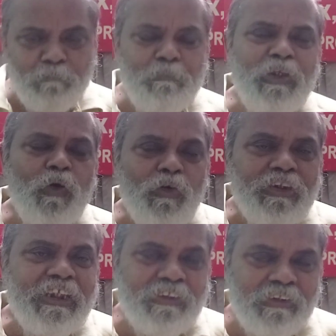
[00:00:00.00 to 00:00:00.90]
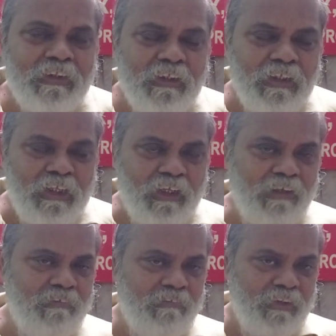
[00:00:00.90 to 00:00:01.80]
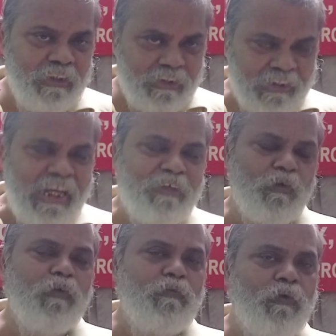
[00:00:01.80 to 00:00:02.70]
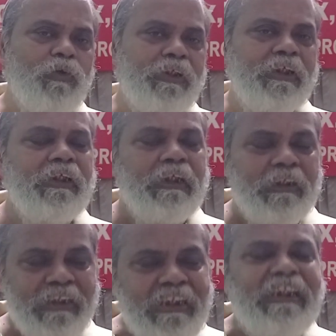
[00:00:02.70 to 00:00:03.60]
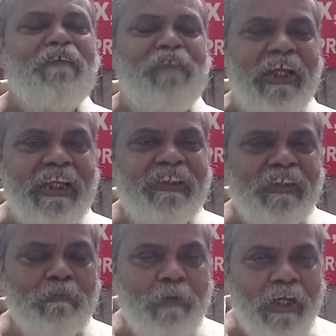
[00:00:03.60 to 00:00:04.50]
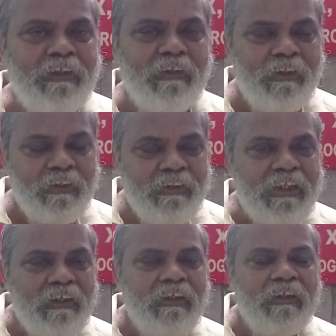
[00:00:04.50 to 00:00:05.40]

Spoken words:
below this electron volt in the valency band, the